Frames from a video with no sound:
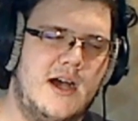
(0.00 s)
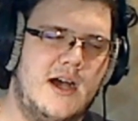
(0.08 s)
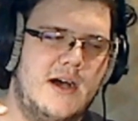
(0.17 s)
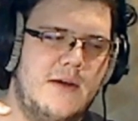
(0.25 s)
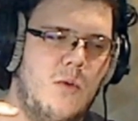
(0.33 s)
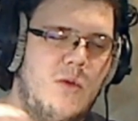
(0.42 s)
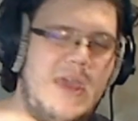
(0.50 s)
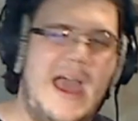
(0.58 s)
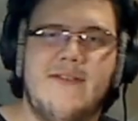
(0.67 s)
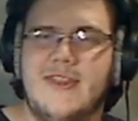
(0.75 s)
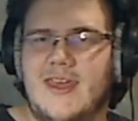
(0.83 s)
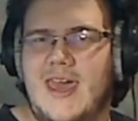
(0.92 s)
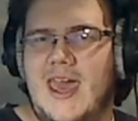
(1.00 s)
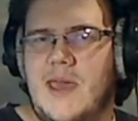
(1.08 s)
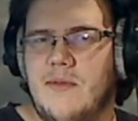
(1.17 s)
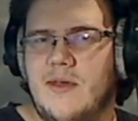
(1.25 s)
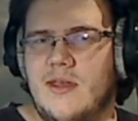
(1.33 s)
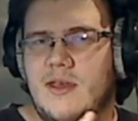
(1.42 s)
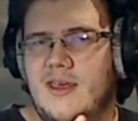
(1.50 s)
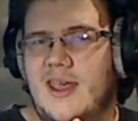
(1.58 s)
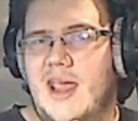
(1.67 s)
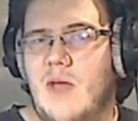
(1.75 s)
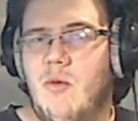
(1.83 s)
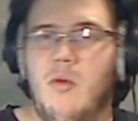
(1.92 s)
we have in the game
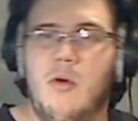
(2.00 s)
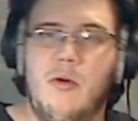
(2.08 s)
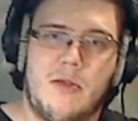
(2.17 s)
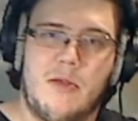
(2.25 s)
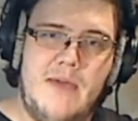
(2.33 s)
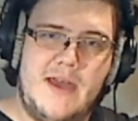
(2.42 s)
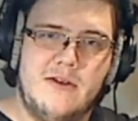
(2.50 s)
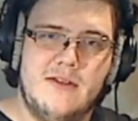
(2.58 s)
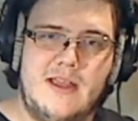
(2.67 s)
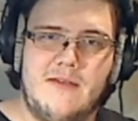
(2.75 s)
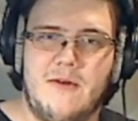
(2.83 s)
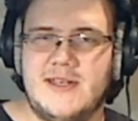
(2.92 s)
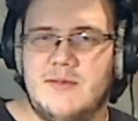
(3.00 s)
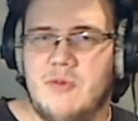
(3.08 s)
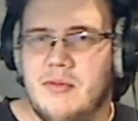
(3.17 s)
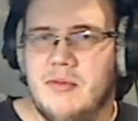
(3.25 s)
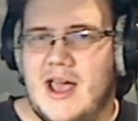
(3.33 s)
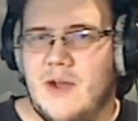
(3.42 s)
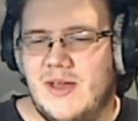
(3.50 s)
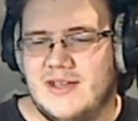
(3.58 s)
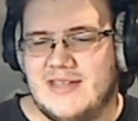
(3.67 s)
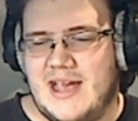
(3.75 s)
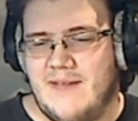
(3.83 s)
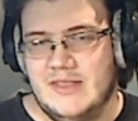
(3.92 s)
and what will work better. Like for example, Black Wings
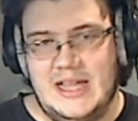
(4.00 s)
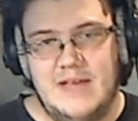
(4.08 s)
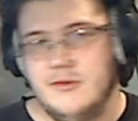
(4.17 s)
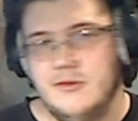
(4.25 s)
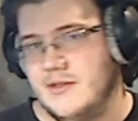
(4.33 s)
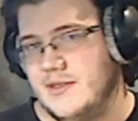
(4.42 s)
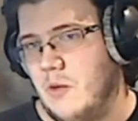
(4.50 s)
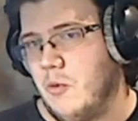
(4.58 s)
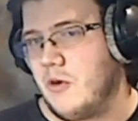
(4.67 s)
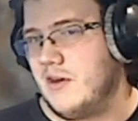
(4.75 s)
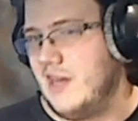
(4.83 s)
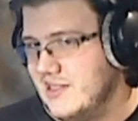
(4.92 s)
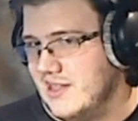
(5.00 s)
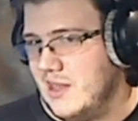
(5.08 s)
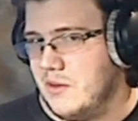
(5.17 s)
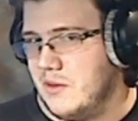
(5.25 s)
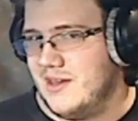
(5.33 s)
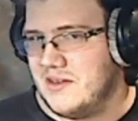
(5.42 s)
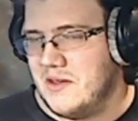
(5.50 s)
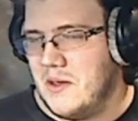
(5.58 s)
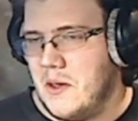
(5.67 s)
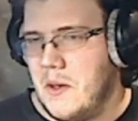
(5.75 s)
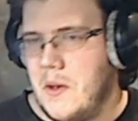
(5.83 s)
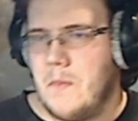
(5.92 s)
have levels that work decently with it,
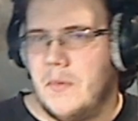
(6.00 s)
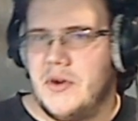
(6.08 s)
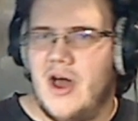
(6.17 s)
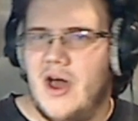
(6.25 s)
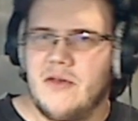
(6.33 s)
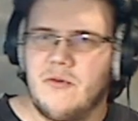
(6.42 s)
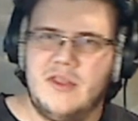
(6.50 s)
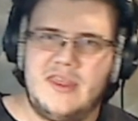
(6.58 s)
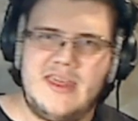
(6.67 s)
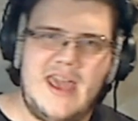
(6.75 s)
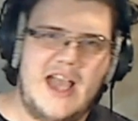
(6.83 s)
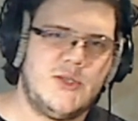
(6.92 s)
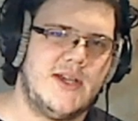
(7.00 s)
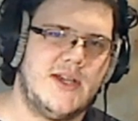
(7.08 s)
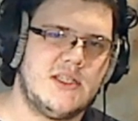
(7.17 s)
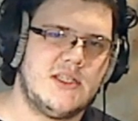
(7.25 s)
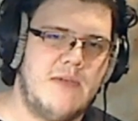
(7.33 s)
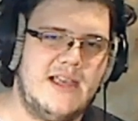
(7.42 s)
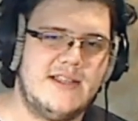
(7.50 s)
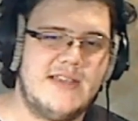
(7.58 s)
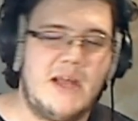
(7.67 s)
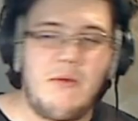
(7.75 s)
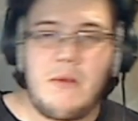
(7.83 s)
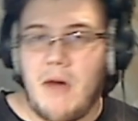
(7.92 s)
but not really extra deck space.
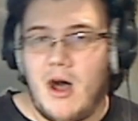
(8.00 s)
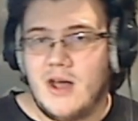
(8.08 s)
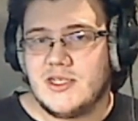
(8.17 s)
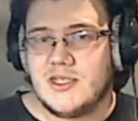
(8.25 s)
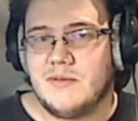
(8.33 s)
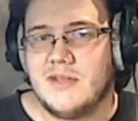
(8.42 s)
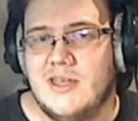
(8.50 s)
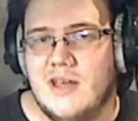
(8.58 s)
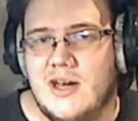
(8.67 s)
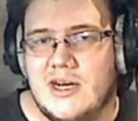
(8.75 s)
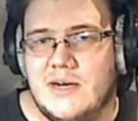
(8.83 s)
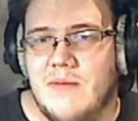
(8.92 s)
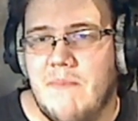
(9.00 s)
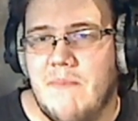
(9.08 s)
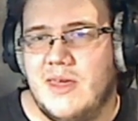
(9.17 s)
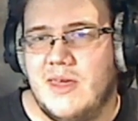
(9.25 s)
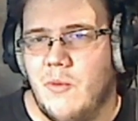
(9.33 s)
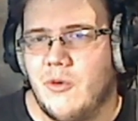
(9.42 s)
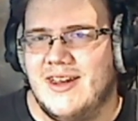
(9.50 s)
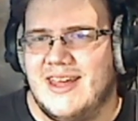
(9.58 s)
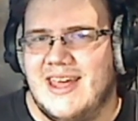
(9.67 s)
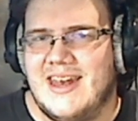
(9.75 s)
And we possibly, I'm thinking we're getting an